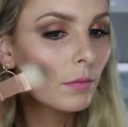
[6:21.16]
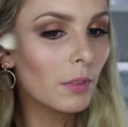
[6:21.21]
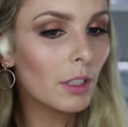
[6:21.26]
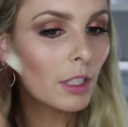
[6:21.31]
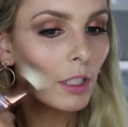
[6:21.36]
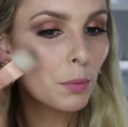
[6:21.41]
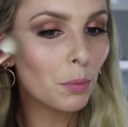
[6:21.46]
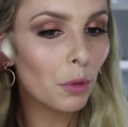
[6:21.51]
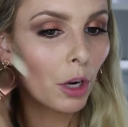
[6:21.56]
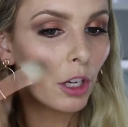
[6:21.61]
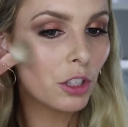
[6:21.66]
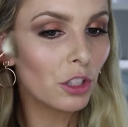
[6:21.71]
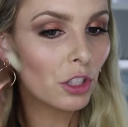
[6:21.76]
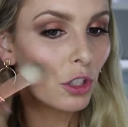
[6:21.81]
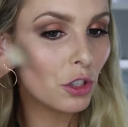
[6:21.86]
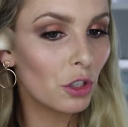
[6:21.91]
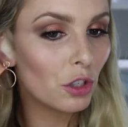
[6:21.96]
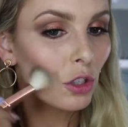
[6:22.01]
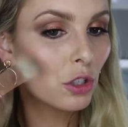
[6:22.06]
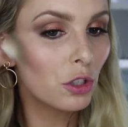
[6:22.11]
This brush
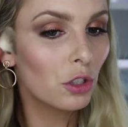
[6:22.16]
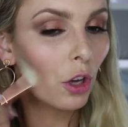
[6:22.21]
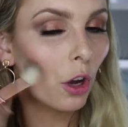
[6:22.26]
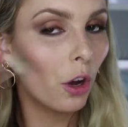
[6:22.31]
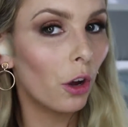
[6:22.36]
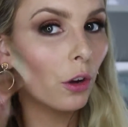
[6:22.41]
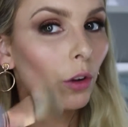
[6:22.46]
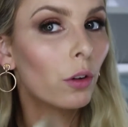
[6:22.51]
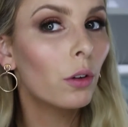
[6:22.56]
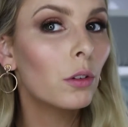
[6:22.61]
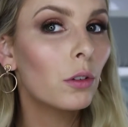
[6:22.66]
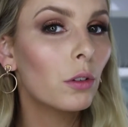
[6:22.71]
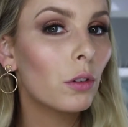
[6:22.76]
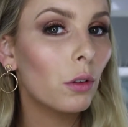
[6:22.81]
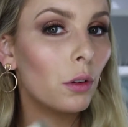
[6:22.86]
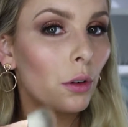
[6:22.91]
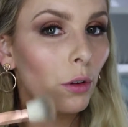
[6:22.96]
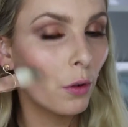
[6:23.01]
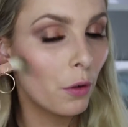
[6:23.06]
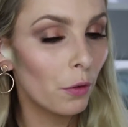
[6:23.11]
is so
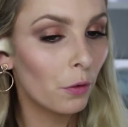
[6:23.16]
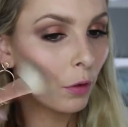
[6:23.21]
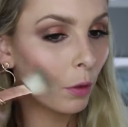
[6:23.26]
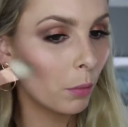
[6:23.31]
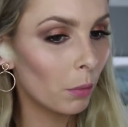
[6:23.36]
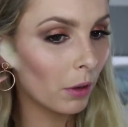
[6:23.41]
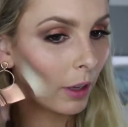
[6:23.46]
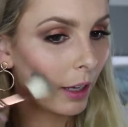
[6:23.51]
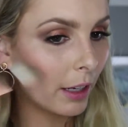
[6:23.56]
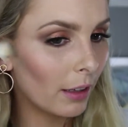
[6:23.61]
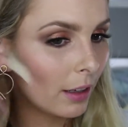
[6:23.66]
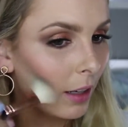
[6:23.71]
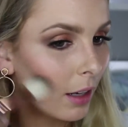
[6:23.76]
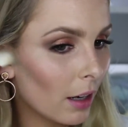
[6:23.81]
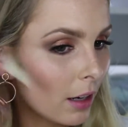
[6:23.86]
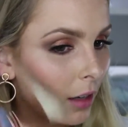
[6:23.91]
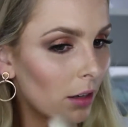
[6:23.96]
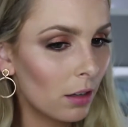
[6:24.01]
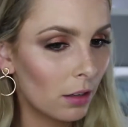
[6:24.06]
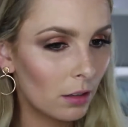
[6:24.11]
good for
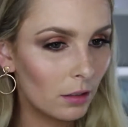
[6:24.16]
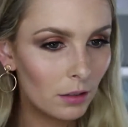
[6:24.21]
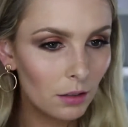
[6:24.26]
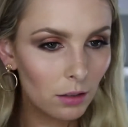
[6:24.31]
blending.